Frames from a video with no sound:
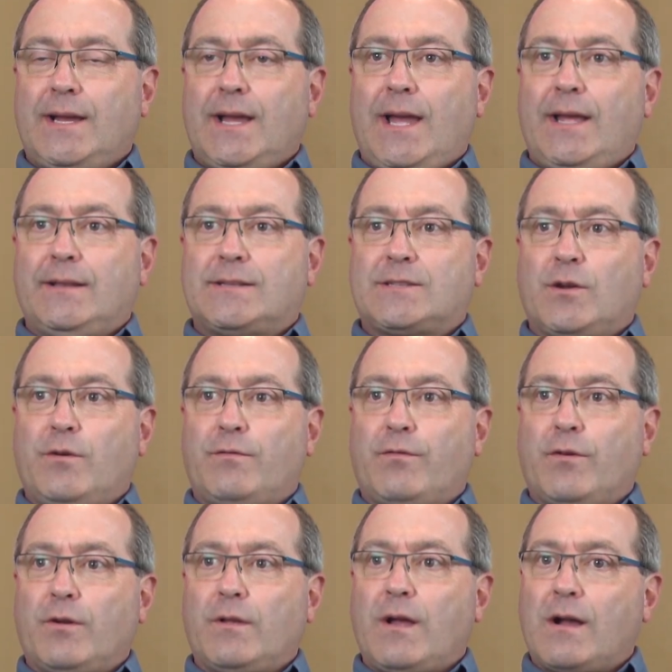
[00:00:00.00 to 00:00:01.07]
And so
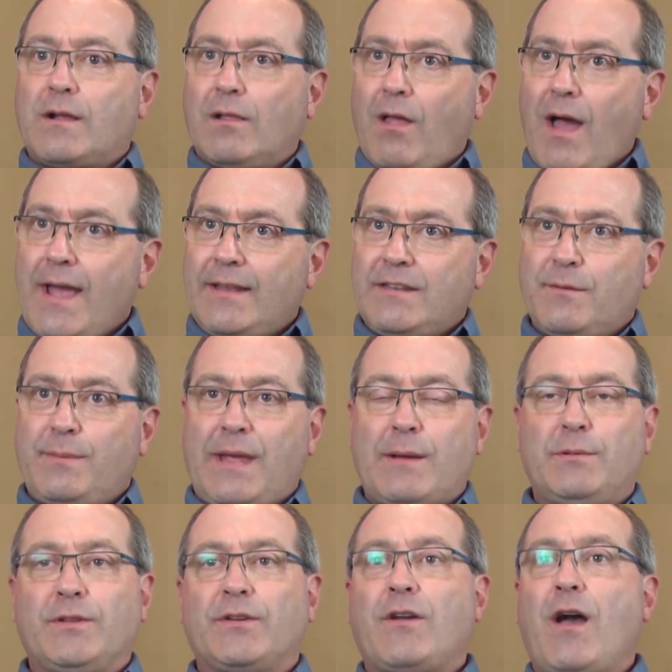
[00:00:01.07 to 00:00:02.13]
for a client to be
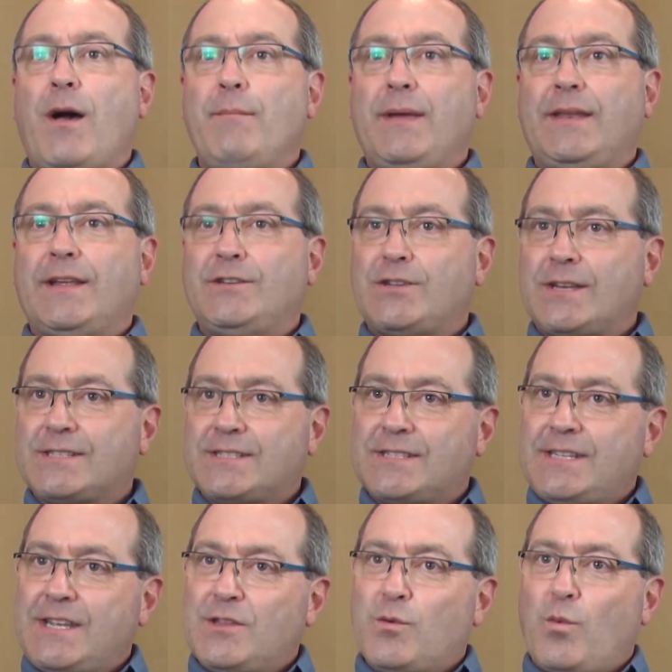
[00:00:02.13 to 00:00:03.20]
able to come in and just
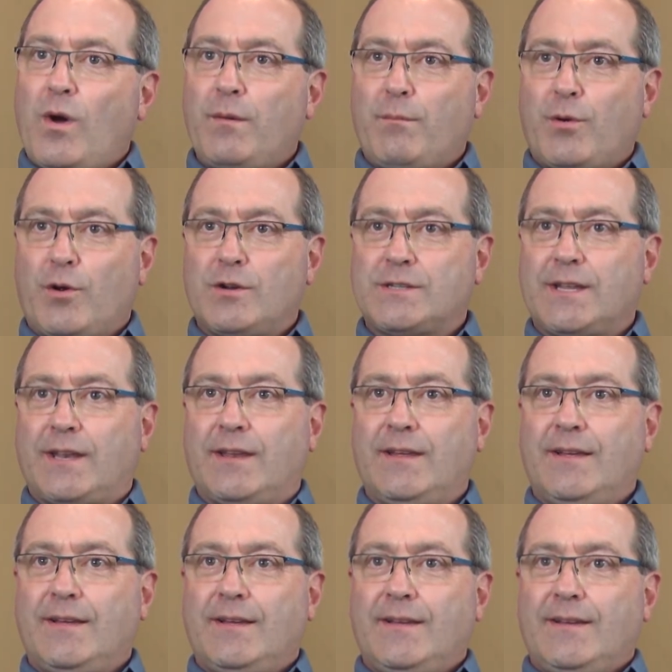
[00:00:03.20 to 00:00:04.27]
see the one person
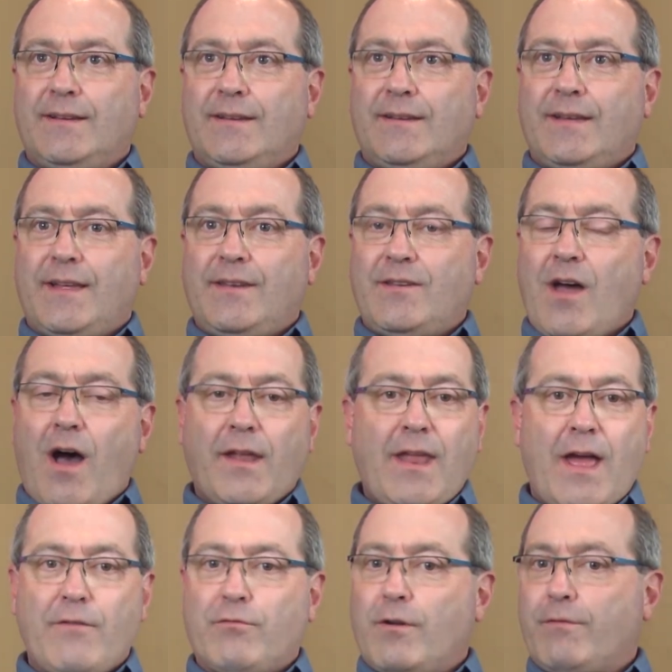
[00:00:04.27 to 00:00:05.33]
and not
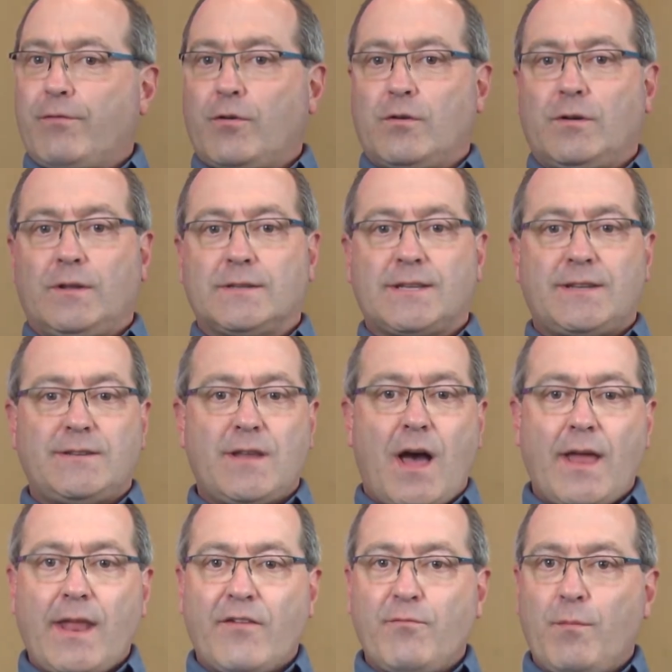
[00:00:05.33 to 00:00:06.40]
have referrals and
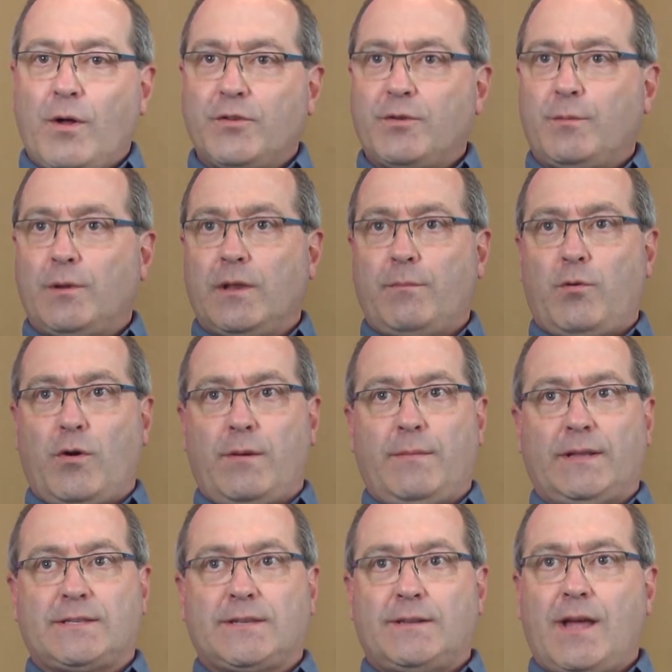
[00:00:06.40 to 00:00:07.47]
not have multiple
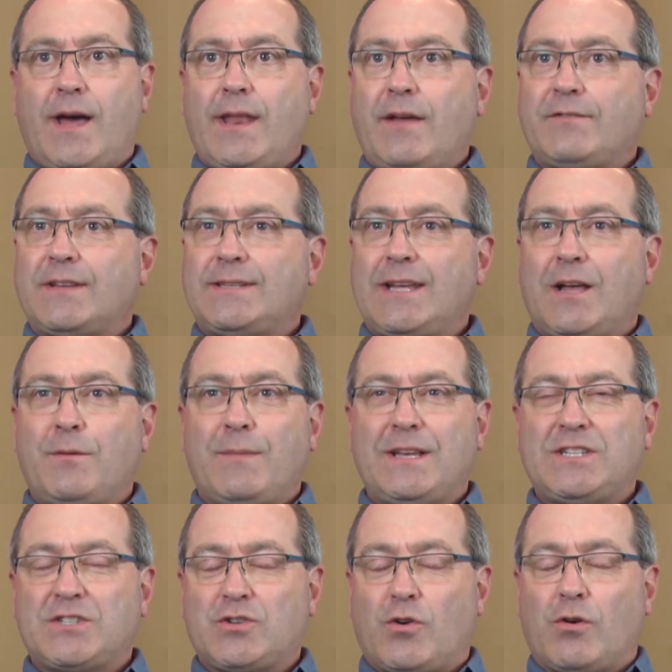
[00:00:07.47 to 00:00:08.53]
appointments and not have to tell
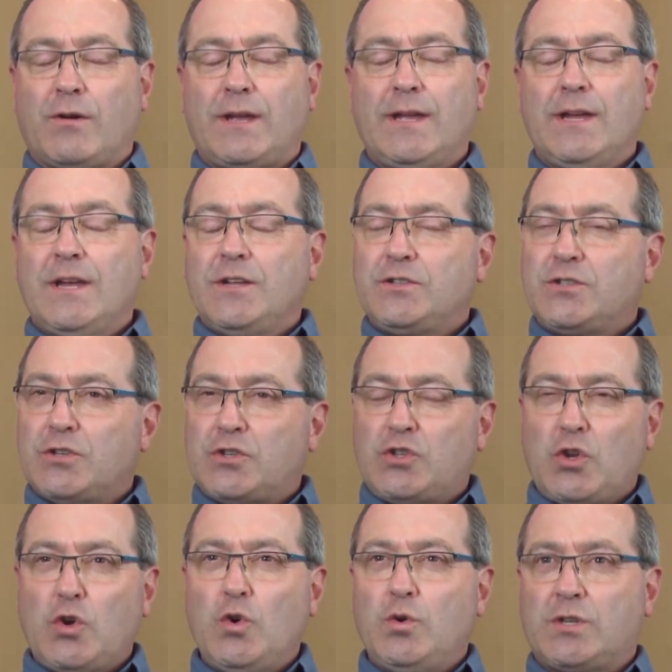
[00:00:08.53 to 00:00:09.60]
my story to
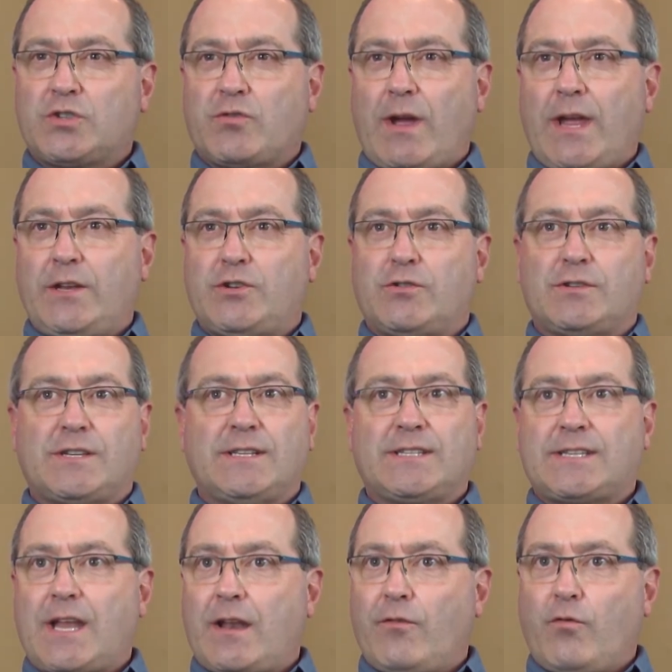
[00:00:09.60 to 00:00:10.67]
two strangers
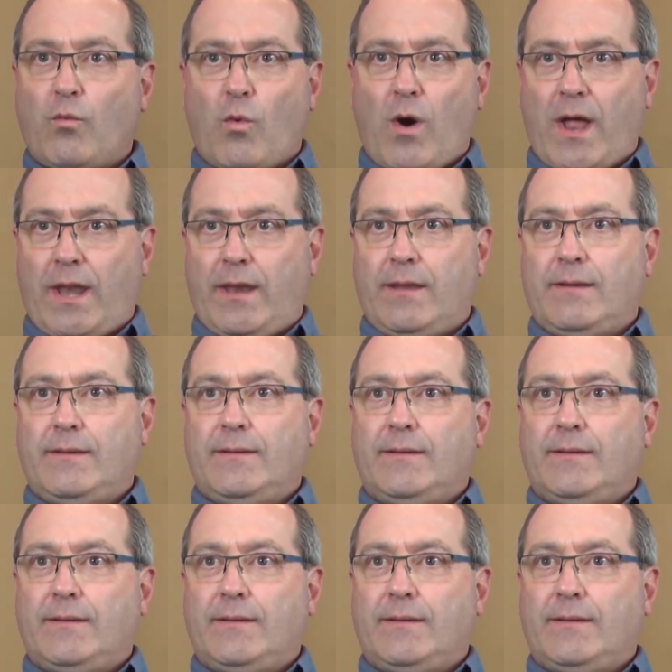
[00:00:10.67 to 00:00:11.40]
instead of one.